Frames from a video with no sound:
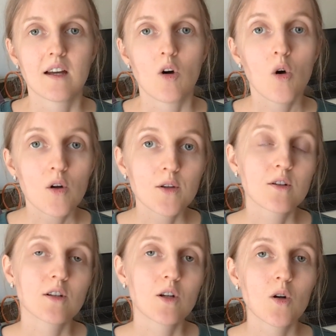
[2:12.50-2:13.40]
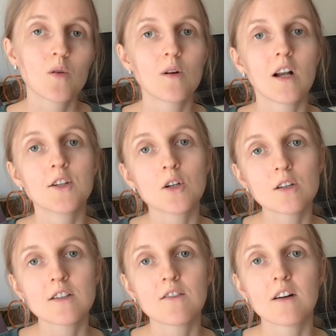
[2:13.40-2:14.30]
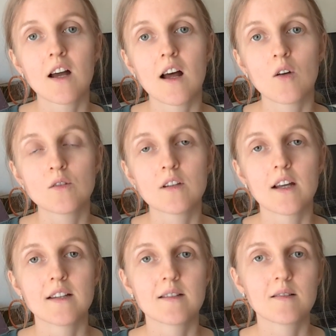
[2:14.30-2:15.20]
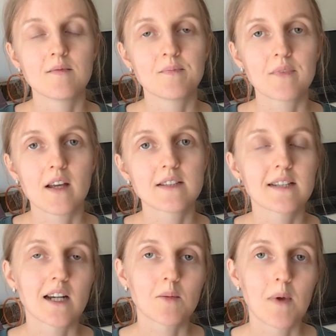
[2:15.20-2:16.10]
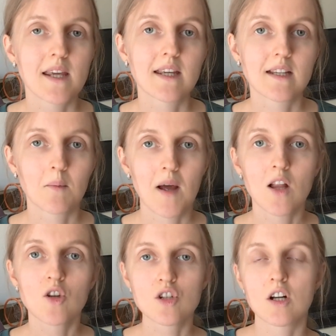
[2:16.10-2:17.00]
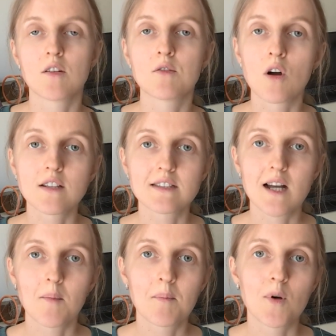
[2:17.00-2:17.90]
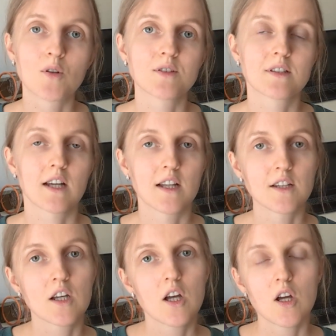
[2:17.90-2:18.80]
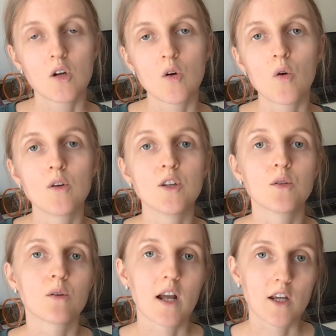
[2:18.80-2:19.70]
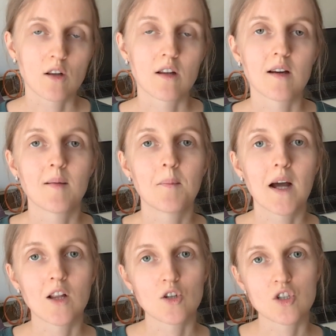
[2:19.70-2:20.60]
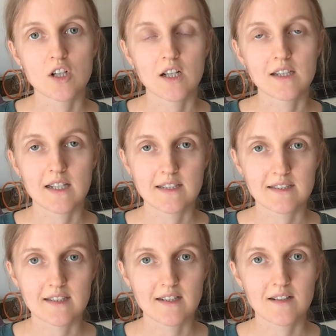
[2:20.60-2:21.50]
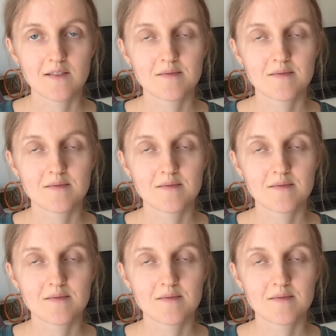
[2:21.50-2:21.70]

or you can go alternative route and start making biologically focused compost and go into regular biological testing.